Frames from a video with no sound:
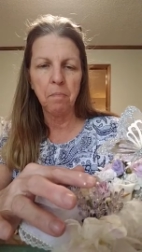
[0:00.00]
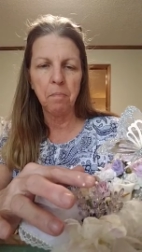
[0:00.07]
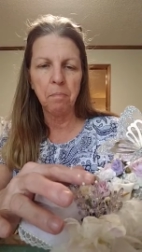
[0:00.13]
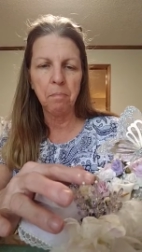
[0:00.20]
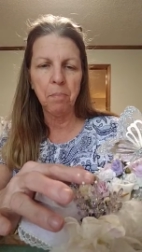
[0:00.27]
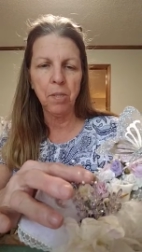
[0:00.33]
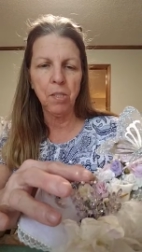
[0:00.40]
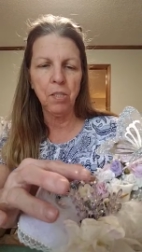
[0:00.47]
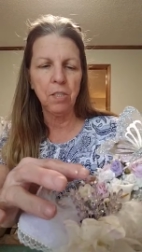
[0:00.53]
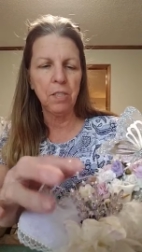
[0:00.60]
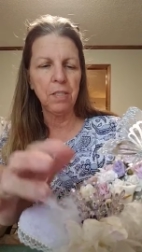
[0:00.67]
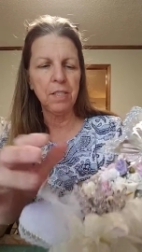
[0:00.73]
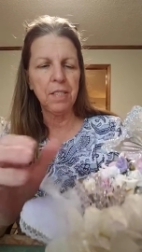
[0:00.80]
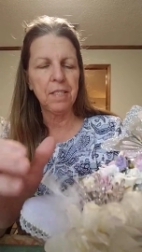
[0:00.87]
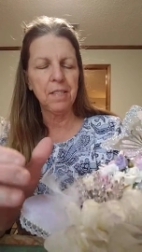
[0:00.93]

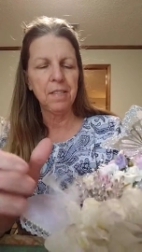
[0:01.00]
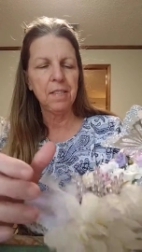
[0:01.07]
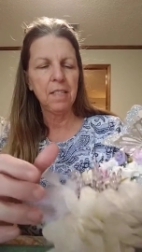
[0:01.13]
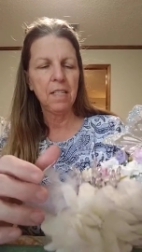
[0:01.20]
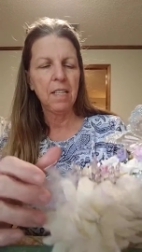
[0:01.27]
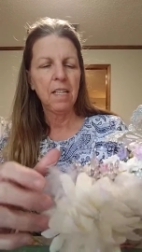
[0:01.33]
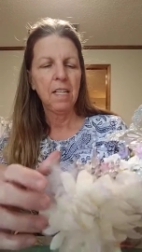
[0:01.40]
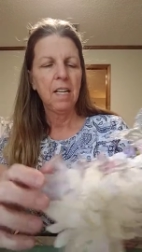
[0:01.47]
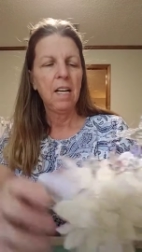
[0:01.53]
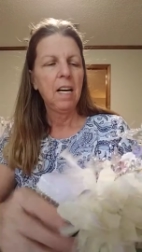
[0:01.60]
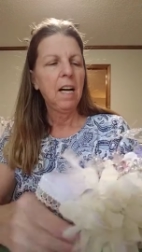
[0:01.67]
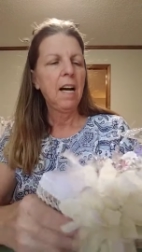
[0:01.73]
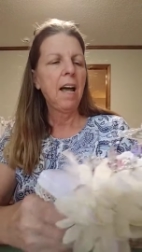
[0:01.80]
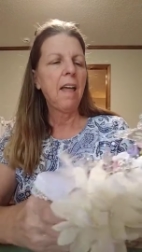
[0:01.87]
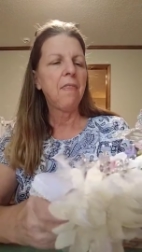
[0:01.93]
pearls,
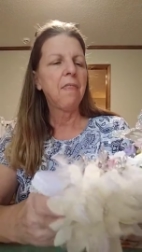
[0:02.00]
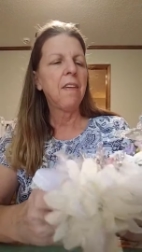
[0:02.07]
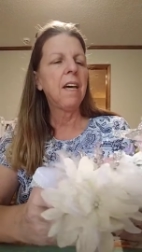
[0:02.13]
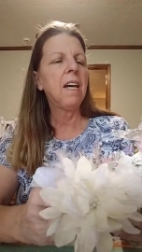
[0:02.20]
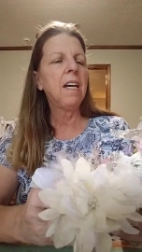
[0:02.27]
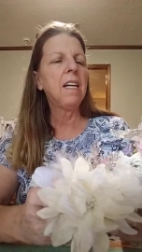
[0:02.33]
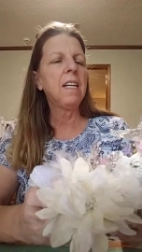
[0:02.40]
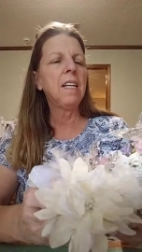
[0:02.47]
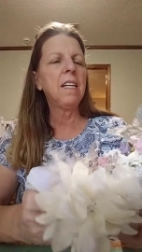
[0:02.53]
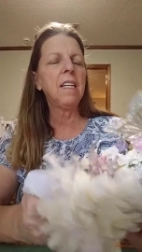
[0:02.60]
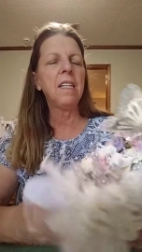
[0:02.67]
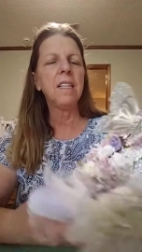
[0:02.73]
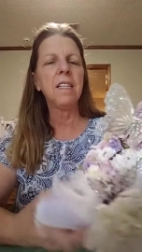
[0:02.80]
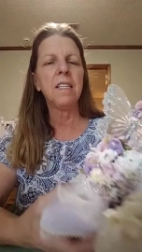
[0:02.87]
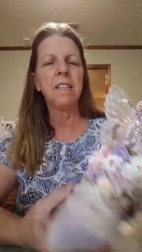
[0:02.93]
and
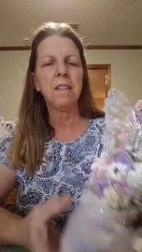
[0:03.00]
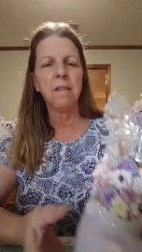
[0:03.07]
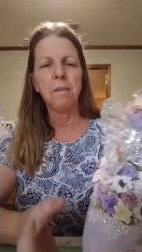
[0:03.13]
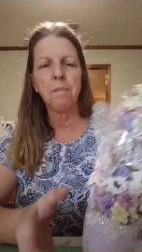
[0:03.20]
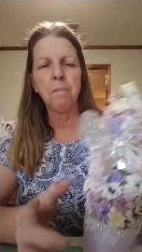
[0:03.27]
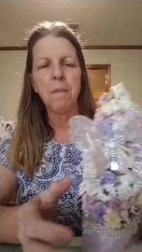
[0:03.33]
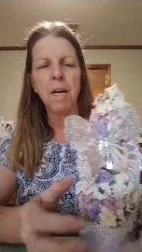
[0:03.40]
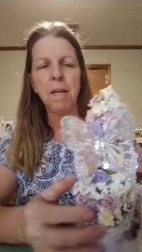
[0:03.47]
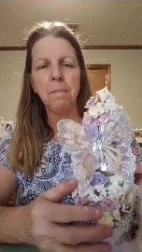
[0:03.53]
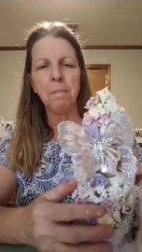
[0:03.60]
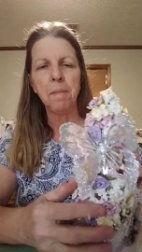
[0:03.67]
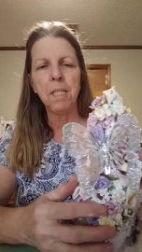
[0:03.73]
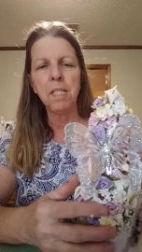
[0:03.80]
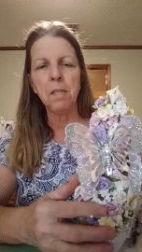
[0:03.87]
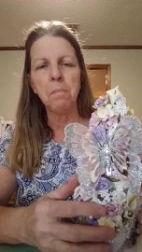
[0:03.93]
then my
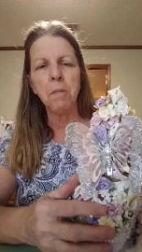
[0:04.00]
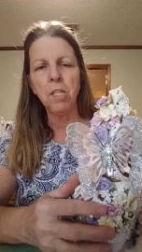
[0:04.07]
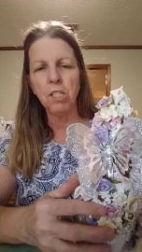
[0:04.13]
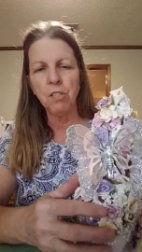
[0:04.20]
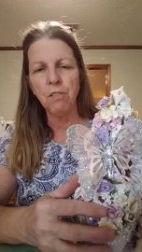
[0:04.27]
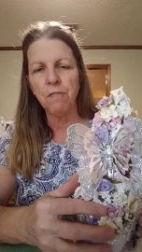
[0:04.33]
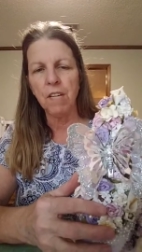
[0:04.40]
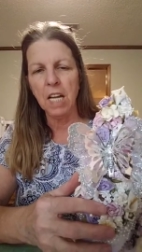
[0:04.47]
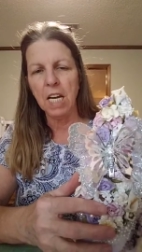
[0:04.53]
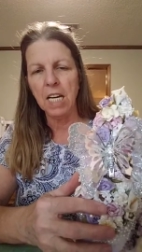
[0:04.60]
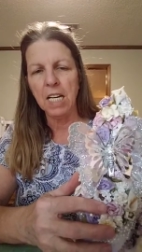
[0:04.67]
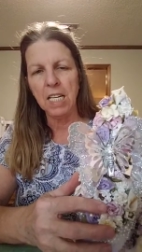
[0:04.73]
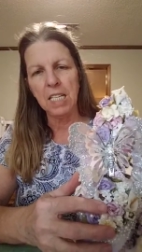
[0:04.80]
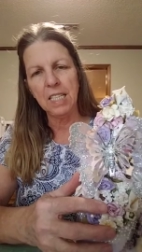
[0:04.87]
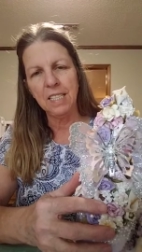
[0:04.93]
big
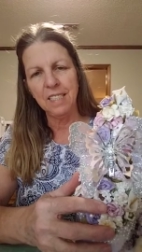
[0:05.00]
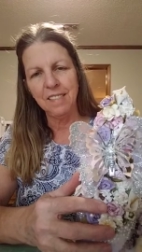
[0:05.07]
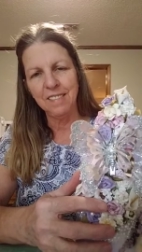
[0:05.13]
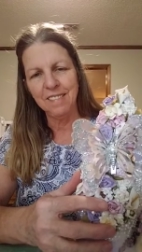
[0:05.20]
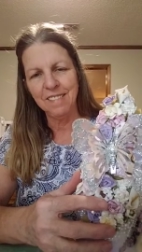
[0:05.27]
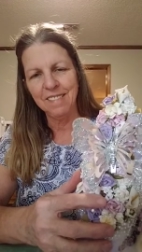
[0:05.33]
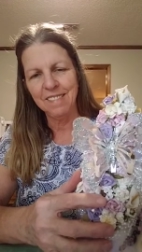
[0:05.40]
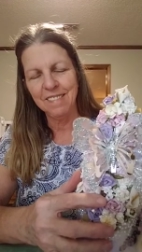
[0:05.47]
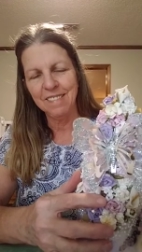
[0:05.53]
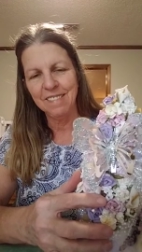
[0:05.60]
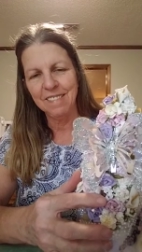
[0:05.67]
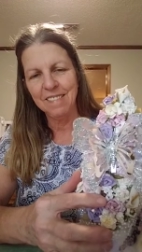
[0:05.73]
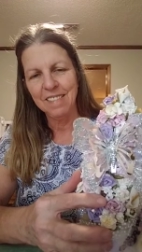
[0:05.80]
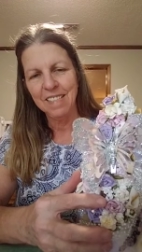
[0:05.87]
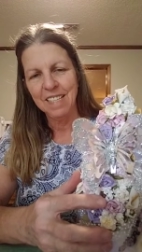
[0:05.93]
butterfly
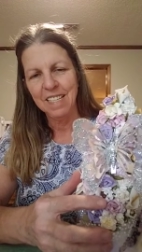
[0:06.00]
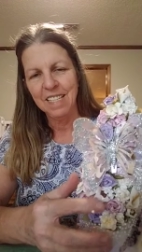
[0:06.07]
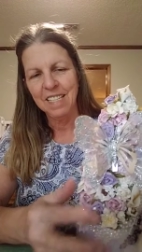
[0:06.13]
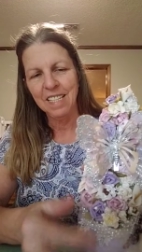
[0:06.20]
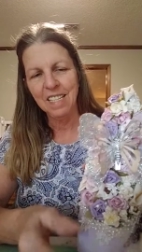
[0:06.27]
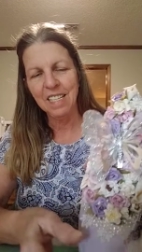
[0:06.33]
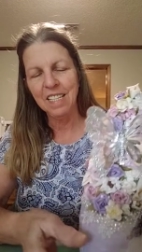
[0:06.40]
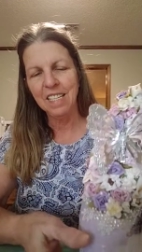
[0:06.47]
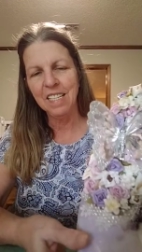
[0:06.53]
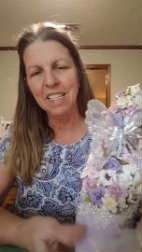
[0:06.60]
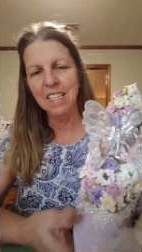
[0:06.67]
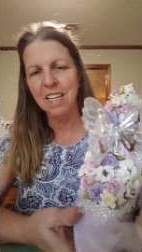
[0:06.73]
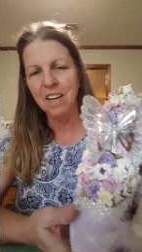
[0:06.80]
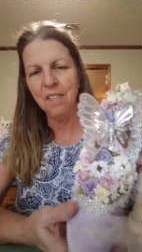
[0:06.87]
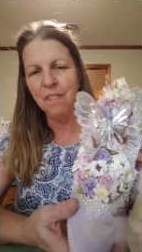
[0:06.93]

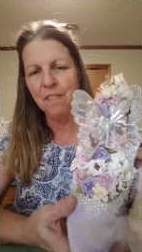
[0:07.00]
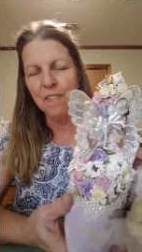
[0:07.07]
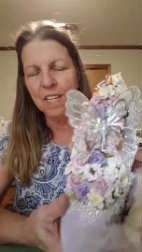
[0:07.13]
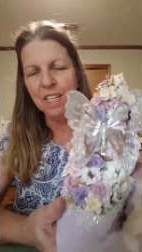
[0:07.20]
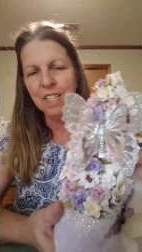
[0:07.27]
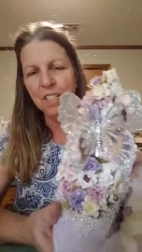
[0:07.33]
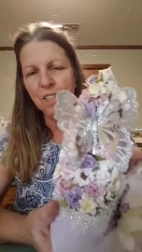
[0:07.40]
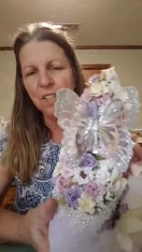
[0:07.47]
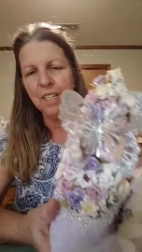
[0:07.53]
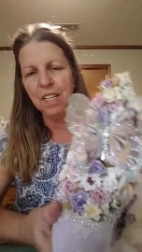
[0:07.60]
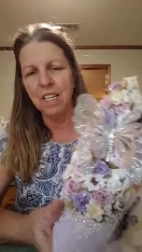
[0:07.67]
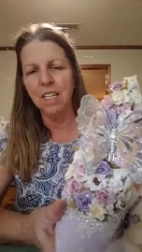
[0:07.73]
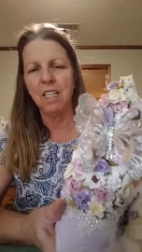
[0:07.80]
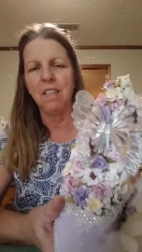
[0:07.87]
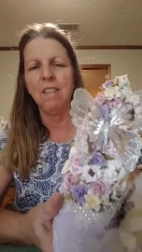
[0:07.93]
in a field
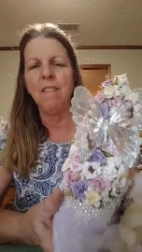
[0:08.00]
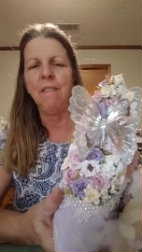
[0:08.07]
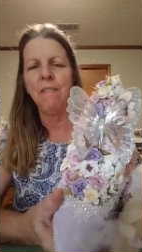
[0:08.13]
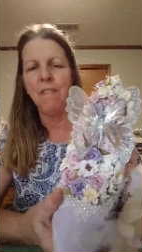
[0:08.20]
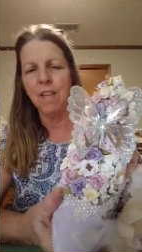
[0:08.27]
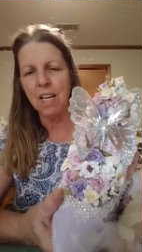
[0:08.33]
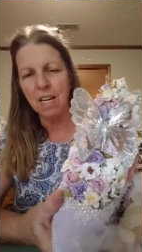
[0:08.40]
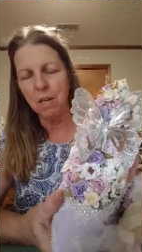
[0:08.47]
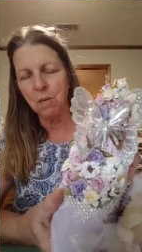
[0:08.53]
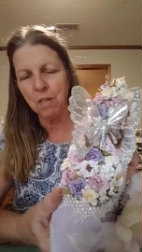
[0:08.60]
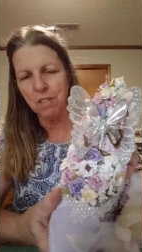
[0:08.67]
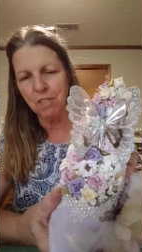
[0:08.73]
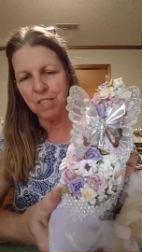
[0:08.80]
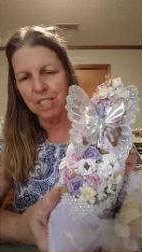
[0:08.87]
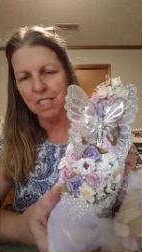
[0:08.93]
of
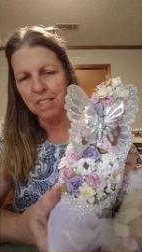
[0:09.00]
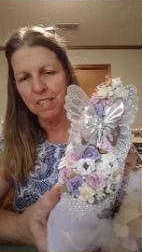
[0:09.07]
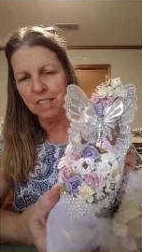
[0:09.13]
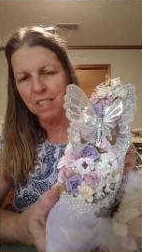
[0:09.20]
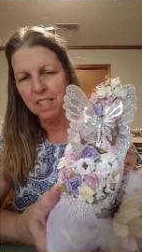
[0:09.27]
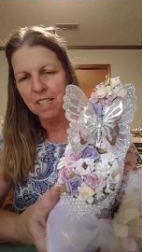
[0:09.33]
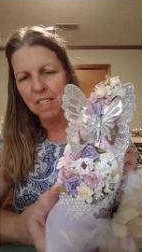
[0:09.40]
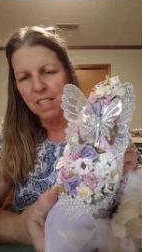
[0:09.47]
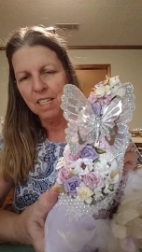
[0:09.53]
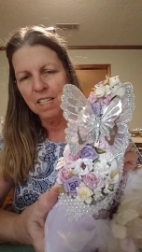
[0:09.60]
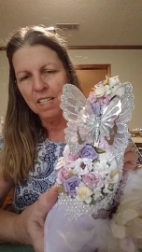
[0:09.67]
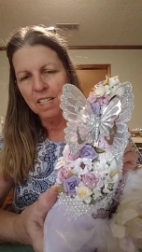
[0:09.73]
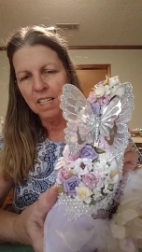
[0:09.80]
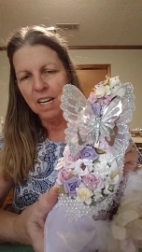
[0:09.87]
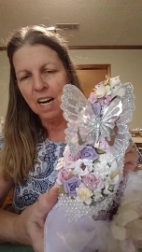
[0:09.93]
flowers.
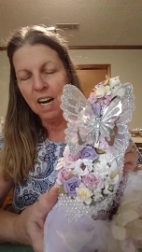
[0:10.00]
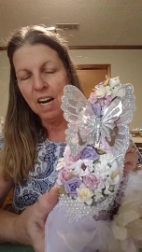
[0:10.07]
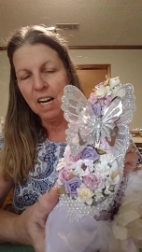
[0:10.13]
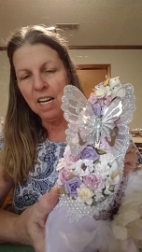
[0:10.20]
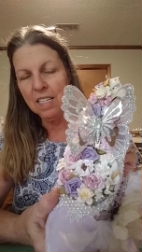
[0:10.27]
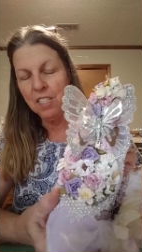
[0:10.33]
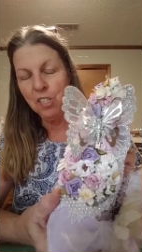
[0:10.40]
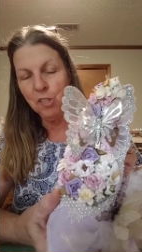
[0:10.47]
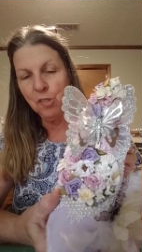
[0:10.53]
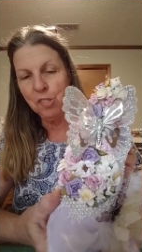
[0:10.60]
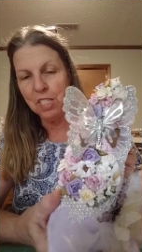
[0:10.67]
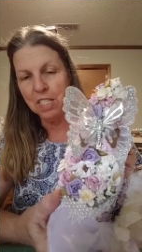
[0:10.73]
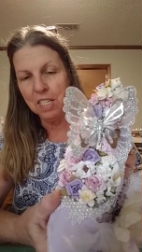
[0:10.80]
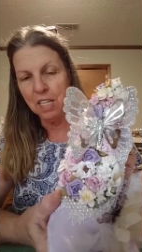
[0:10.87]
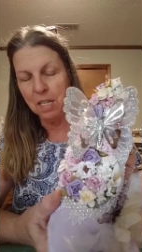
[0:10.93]
I
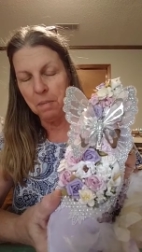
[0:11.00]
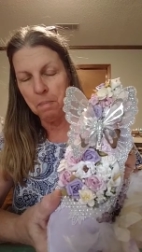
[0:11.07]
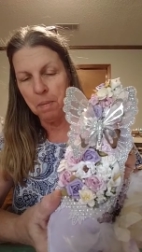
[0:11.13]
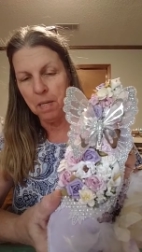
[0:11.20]
used up,